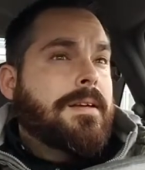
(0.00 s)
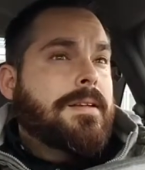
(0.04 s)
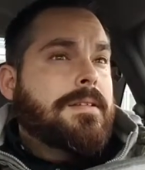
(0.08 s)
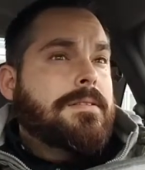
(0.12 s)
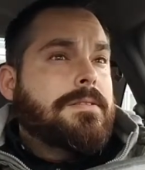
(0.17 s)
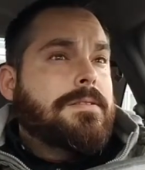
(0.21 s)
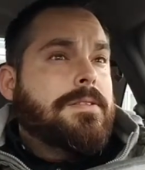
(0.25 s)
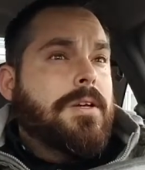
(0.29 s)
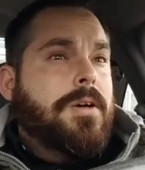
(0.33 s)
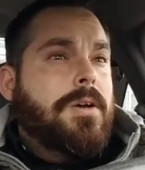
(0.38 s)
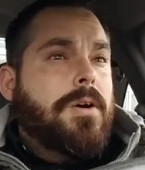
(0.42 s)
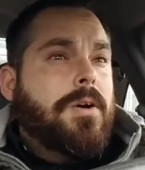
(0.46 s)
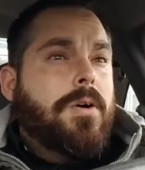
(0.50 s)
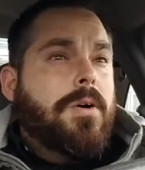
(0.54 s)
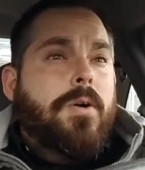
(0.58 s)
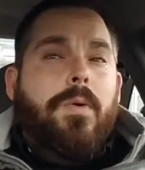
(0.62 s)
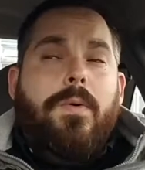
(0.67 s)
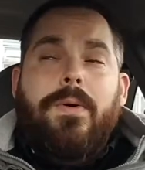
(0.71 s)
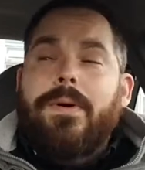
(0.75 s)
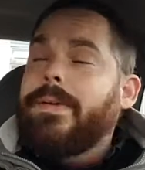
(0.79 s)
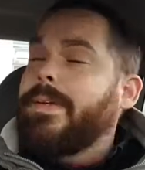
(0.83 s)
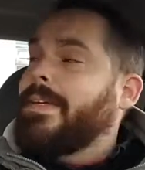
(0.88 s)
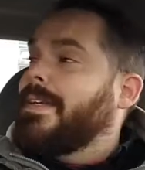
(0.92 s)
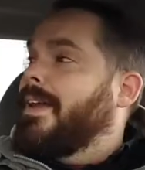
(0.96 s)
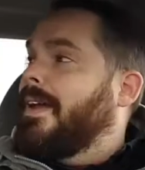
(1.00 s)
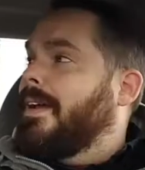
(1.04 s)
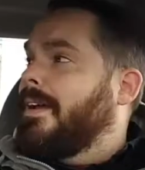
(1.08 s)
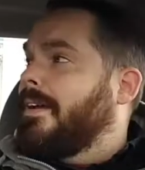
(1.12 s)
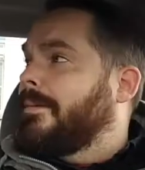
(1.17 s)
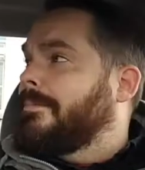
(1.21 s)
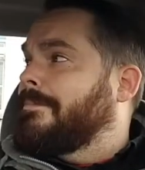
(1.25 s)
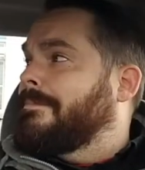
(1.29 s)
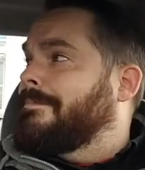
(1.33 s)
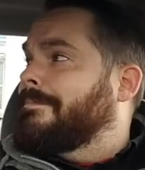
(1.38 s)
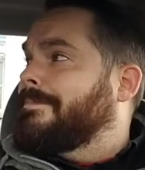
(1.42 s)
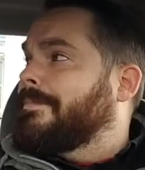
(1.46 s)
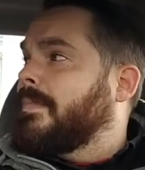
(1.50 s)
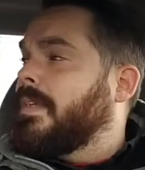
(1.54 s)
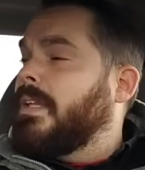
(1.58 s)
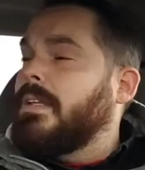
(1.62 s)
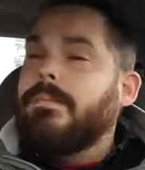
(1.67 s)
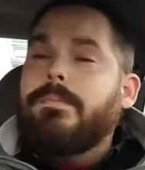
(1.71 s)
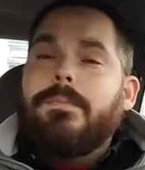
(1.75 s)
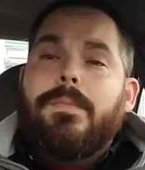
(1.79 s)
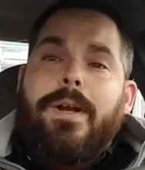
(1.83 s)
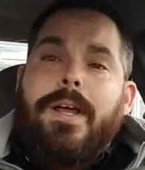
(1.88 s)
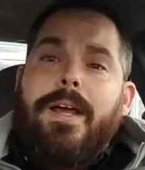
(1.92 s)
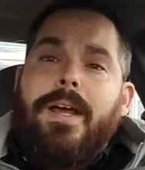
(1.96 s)
So, yeah,
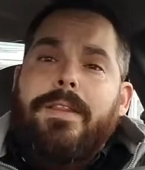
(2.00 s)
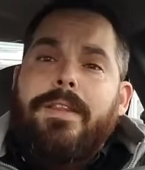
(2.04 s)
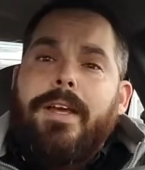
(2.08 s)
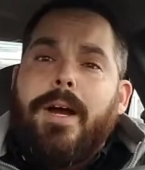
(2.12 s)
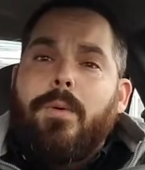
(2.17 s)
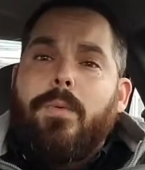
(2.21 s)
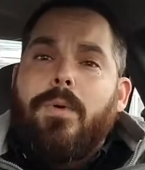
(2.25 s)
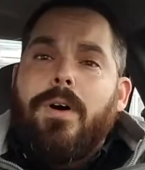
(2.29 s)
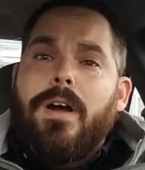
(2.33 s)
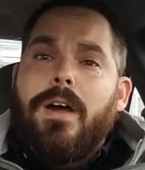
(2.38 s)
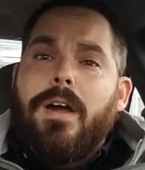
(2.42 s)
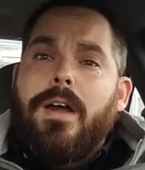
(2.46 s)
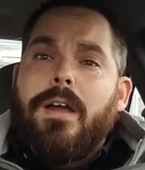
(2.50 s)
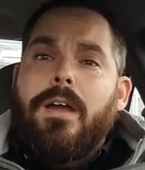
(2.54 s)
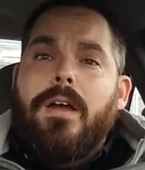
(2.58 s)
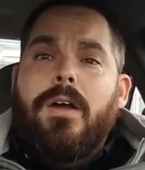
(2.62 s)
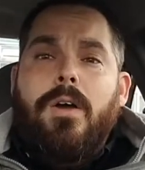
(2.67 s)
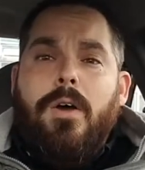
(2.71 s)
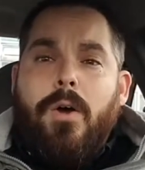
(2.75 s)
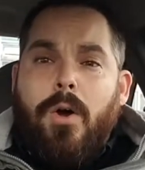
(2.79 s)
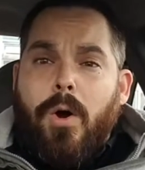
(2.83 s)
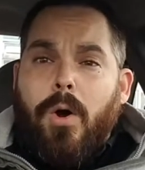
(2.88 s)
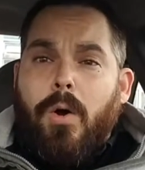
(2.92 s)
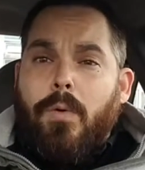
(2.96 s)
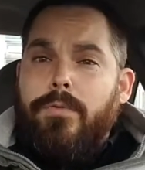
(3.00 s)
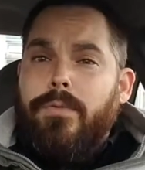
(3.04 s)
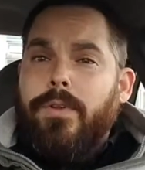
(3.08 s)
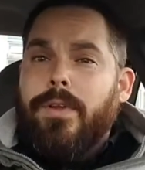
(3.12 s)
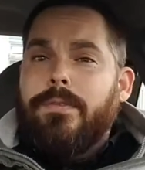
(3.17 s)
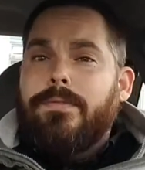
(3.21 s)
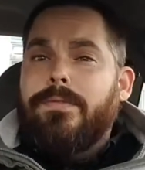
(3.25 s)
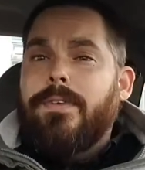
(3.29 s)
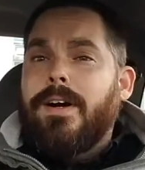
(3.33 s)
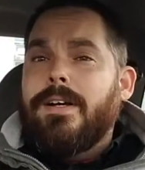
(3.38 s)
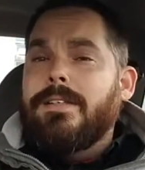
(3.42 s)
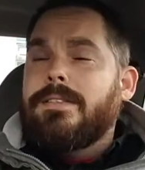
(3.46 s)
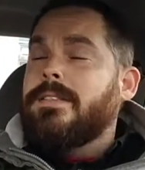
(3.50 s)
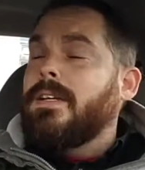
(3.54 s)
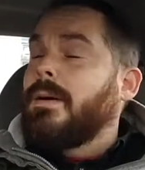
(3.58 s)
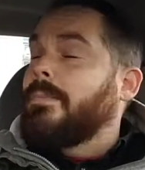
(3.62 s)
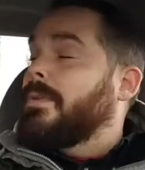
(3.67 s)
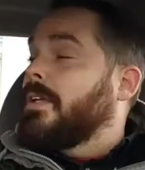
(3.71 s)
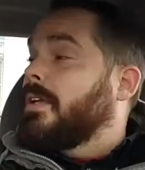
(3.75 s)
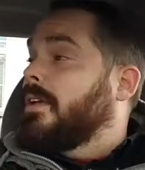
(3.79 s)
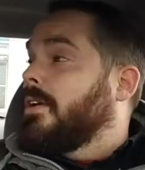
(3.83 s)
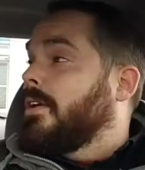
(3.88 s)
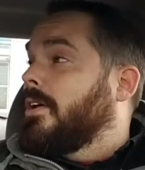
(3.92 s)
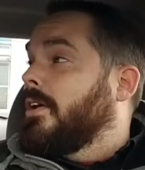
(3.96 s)
I'm going to head that way. Hopefully find
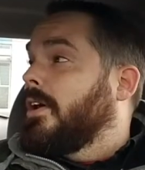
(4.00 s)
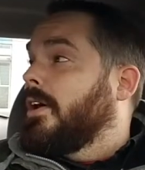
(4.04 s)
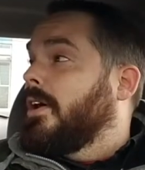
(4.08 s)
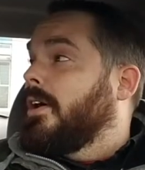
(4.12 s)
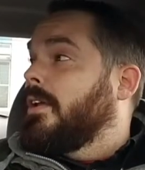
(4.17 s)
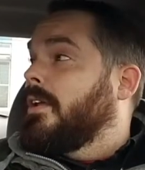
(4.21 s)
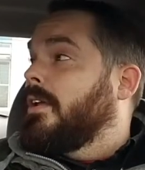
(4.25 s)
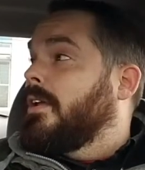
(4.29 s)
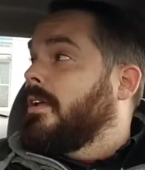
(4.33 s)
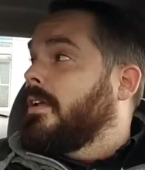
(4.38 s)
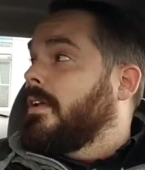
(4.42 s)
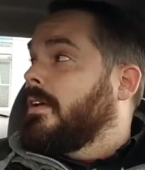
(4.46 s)
something good.